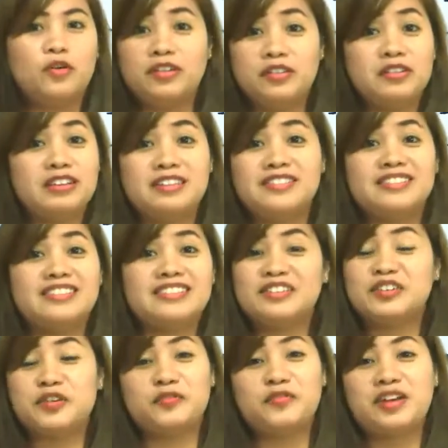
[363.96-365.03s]
Or you can
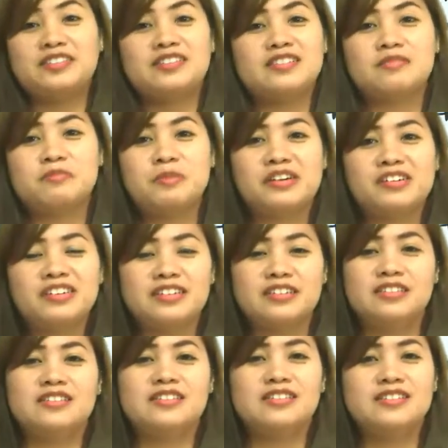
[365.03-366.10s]
steal your friend's
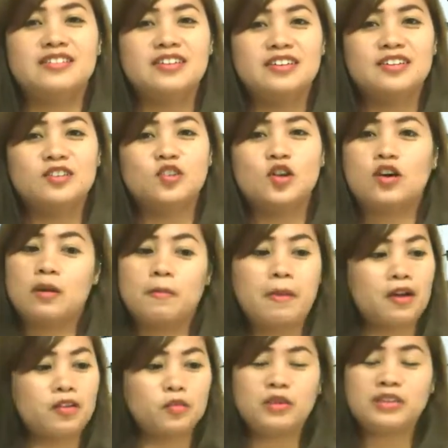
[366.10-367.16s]
experience. Talk
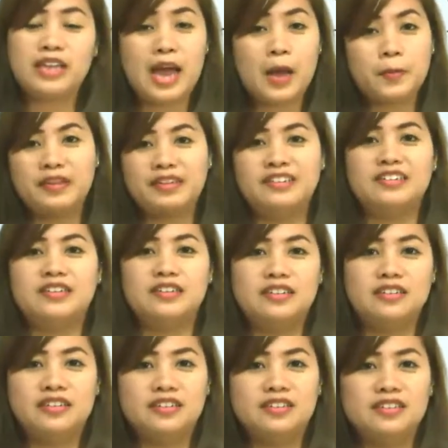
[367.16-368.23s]
about what happened.
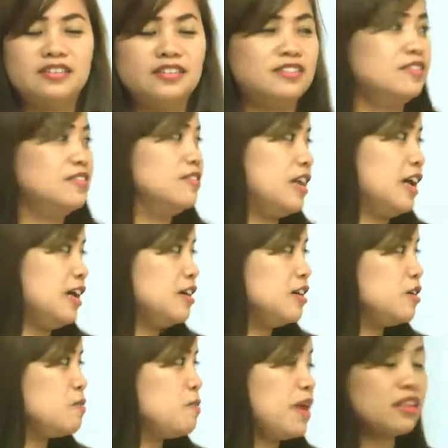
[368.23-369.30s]

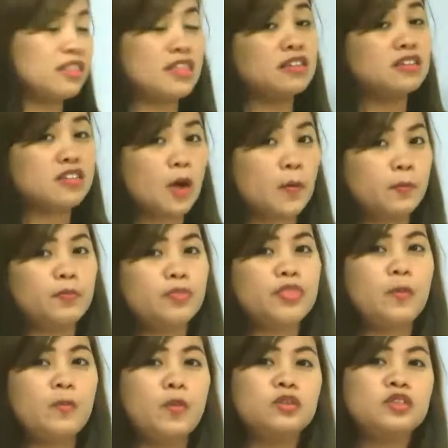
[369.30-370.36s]
Okay? Make things
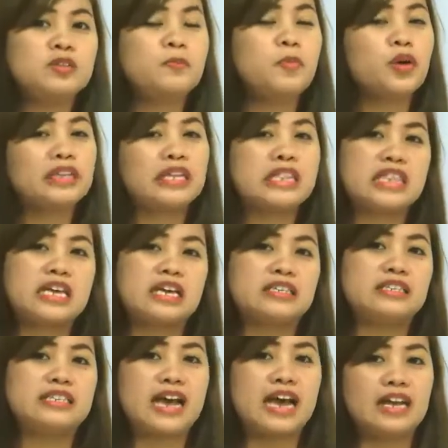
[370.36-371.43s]
up. The most important thing
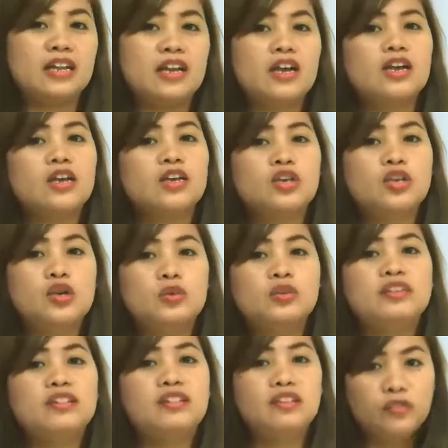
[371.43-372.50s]
is that
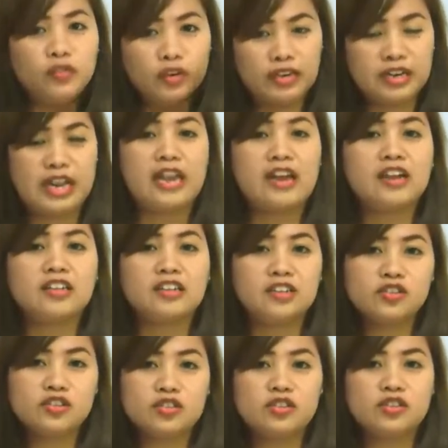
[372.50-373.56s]
you delivered in
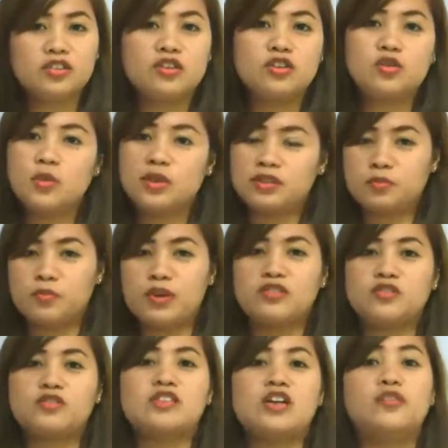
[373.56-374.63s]
English, you
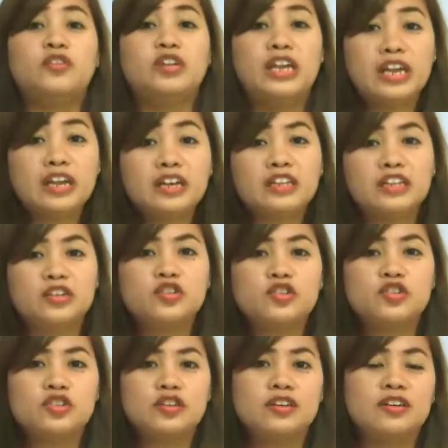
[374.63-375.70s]
express yourself in
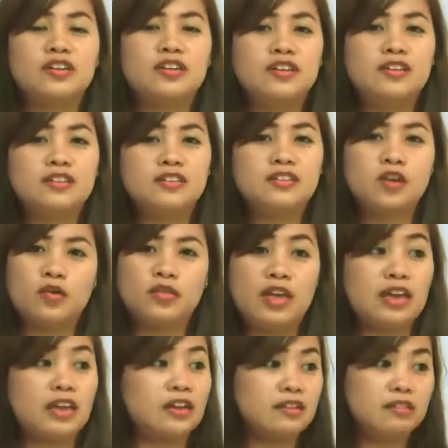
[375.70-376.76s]
English, so
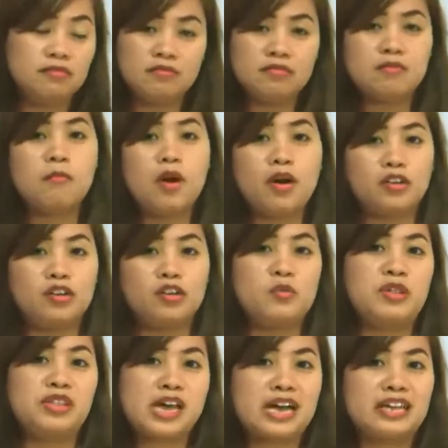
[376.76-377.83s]
they can mark
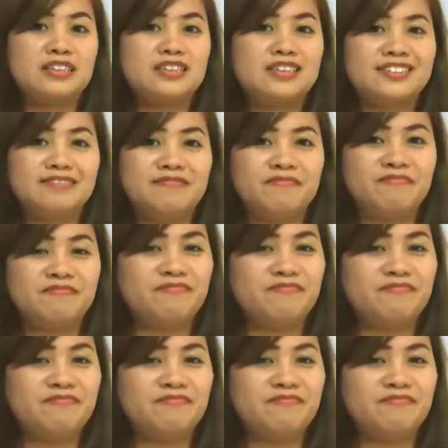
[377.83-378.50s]
you with that.